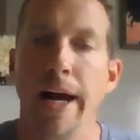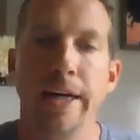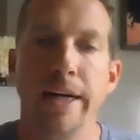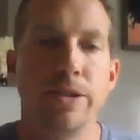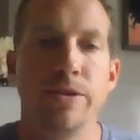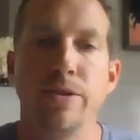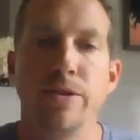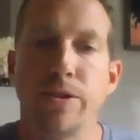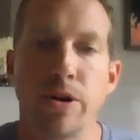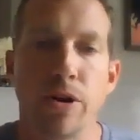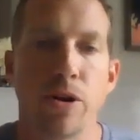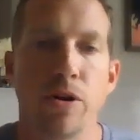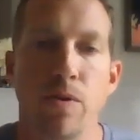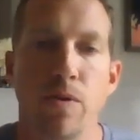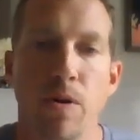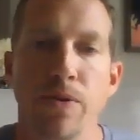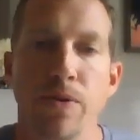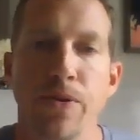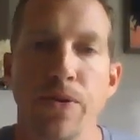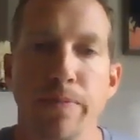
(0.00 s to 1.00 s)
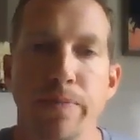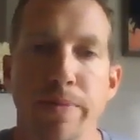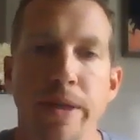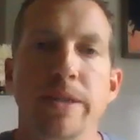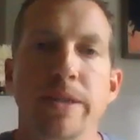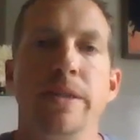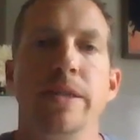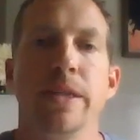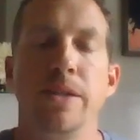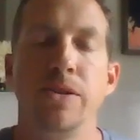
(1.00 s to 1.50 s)
As you start growing your
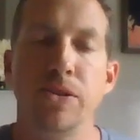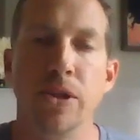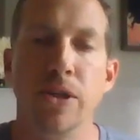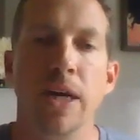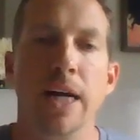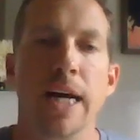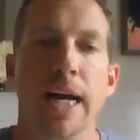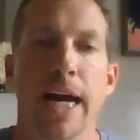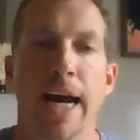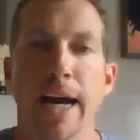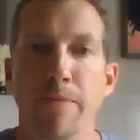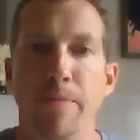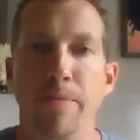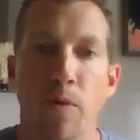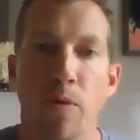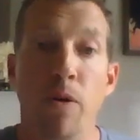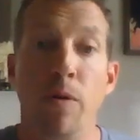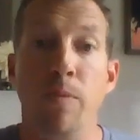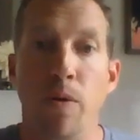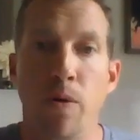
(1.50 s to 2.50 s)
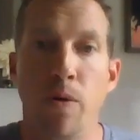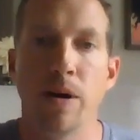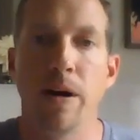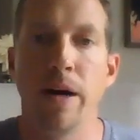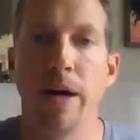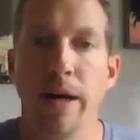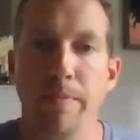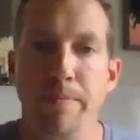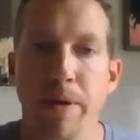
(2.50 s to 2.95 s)
business and more